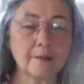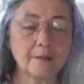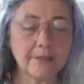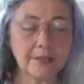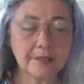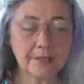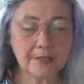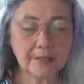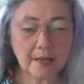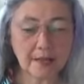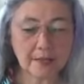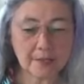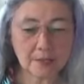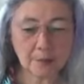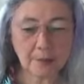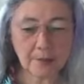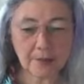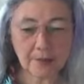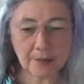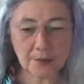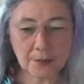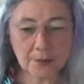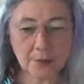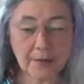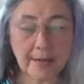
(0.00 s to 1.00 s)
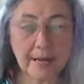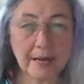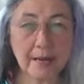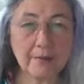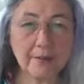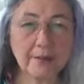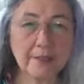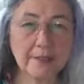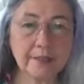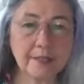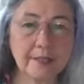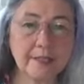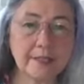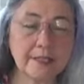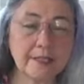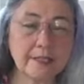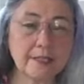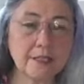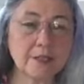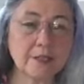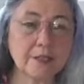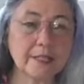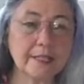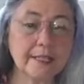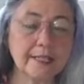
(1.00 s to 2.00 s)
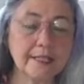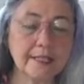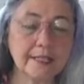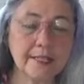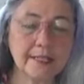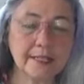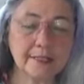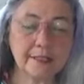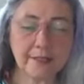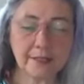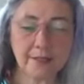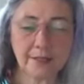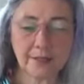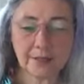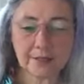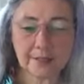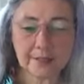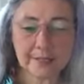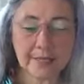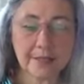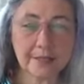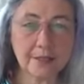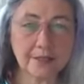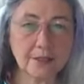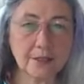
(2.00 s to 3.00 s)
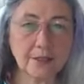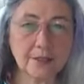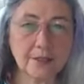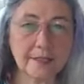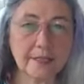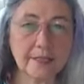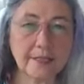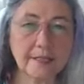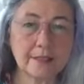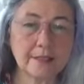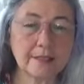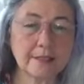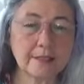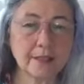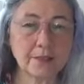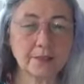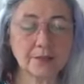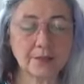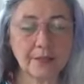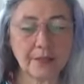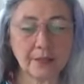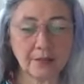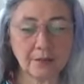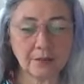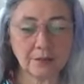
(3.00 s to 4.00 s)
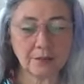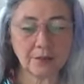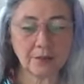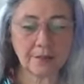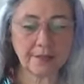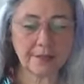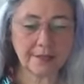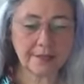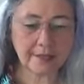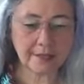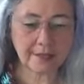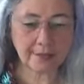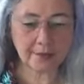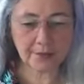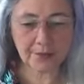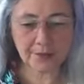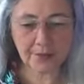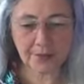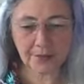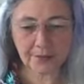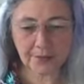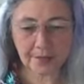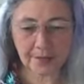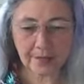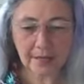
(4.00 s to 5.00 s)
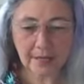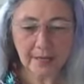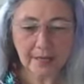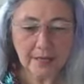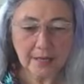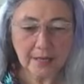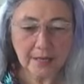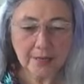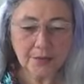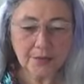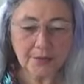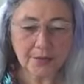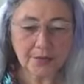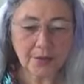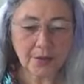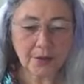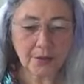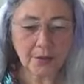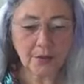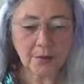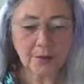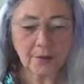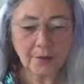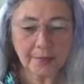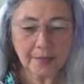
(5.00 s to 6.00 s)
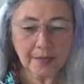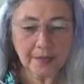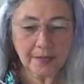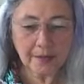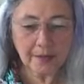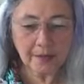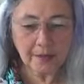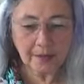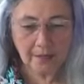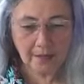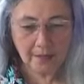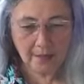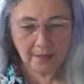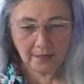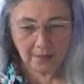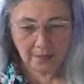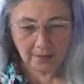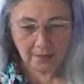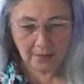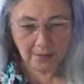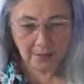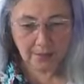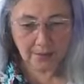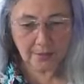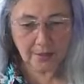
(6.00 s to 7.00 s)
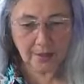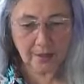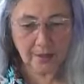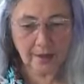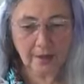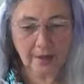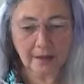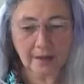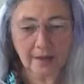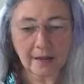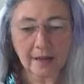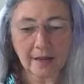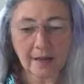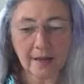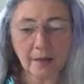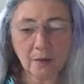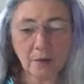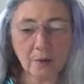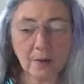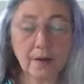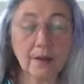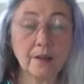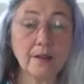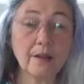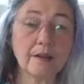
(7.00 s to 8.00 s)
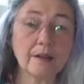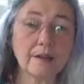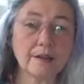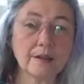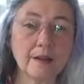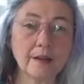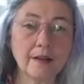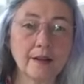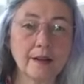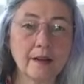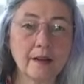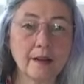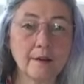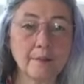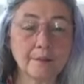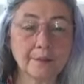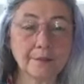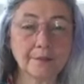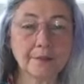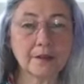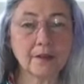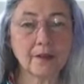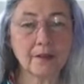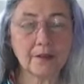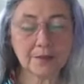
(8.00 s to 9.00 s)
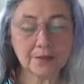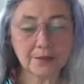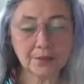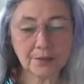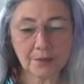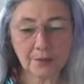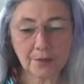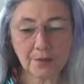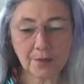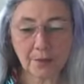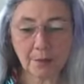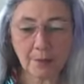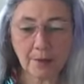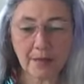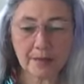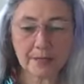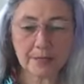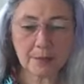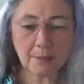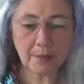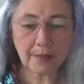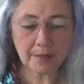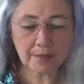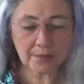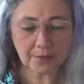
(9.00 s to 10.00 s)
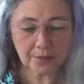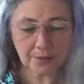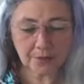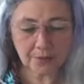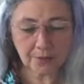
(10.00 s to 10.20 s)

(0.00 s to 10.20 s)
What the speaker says: these hot spells we're having, 90-degree heat, 110-degree heat in Southern California and Arizona. So your dog will also develop hot spots